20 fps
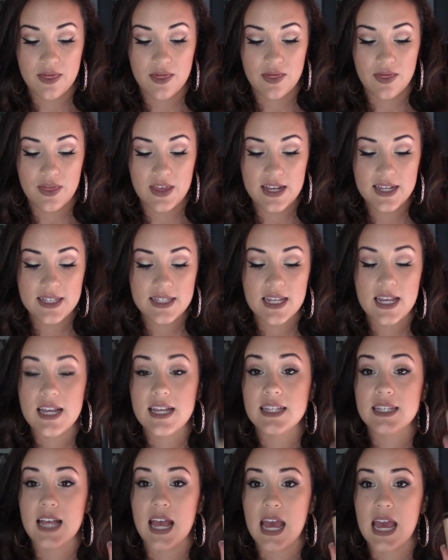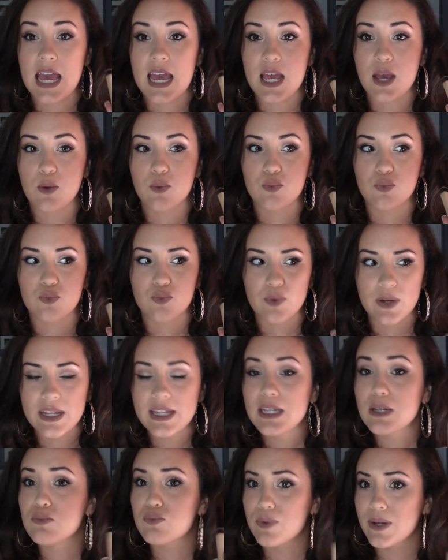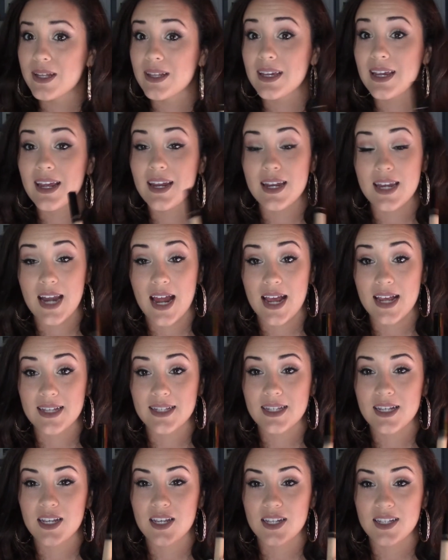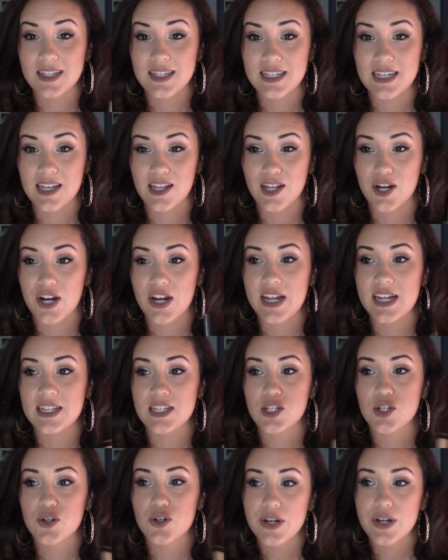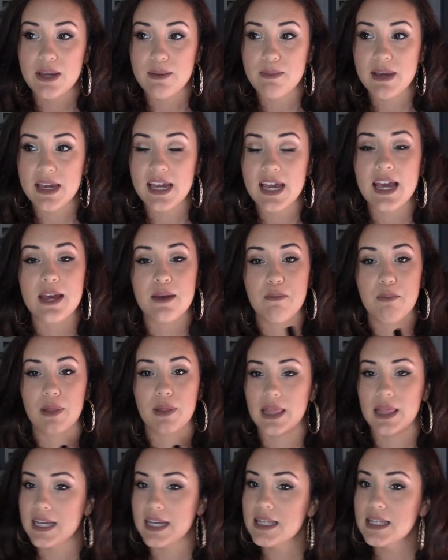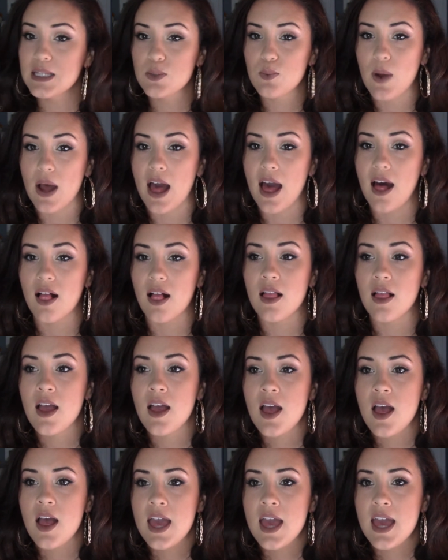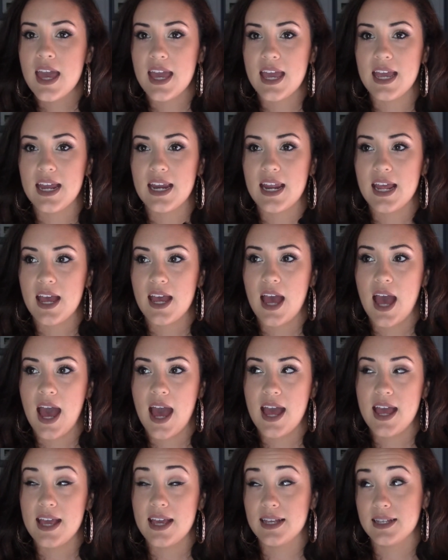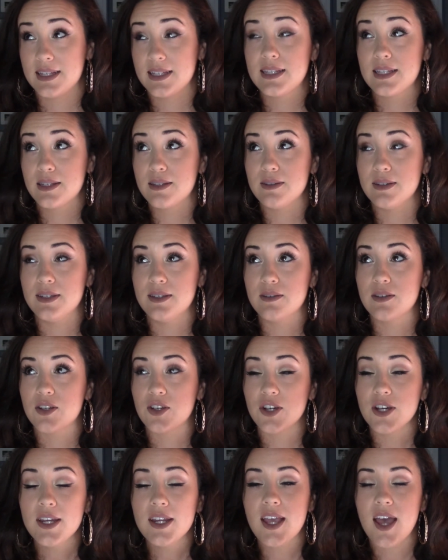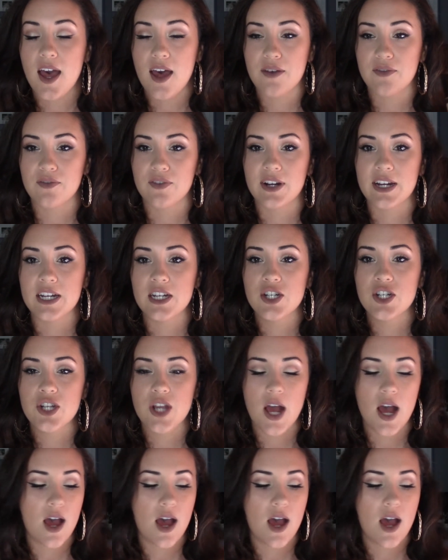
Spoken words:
This is a really, really nice concealer. It's creamy, it blends well, it's good coverage.